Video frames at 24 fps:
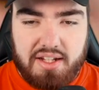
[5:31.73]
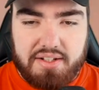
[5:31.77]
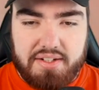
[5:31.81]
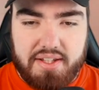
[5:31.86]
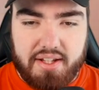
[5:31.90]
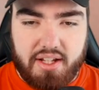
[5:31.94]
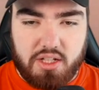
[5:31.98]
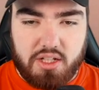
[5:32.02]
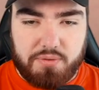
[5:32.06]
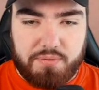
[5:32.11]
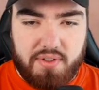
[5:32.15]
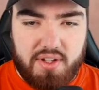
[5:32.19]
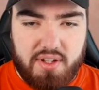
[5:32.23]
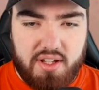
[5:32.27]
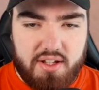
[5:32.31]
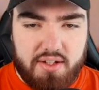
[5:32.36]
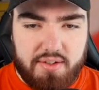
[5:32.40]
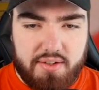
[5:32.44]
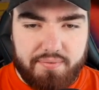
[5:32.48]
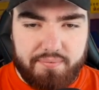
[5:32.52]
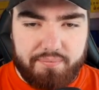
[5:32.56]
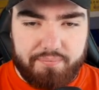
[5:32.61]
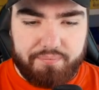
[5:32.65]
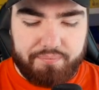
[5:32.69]

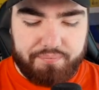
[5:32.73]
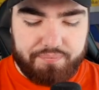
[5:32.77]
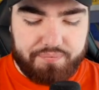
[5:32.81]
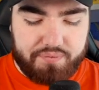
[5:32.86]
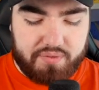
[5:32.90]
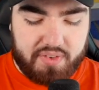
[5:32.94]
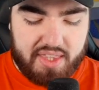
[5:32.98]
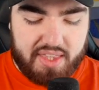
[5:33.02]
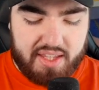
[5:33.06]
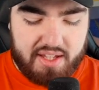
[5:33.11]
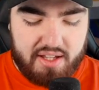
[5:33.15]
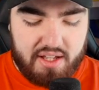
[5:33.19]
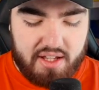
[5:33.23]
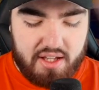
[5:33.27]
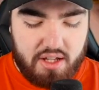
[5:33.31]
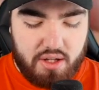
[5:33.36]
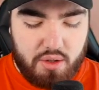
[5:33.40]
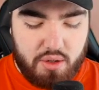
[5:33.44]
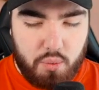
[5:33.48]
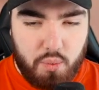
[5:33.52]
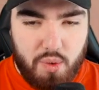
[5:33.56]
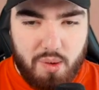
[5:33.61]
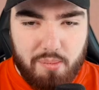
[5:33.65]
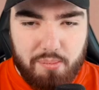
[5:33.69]
Diggersby,
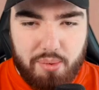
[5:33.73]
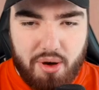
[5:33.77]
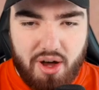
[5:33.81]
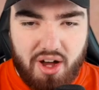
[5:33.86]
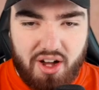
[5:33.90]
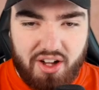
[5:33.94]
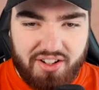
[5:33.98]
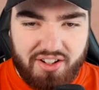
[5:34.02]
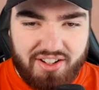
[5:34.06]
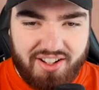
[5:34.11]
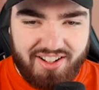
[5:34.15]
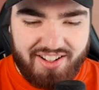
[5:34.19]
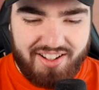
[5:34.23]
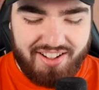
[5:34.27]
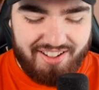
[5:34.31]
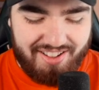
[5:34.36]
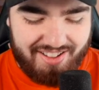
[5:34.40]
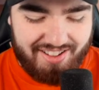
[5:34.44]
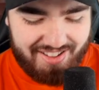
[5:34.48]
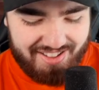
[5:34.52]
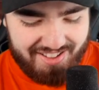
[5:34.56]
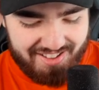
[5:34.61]
Wimpod.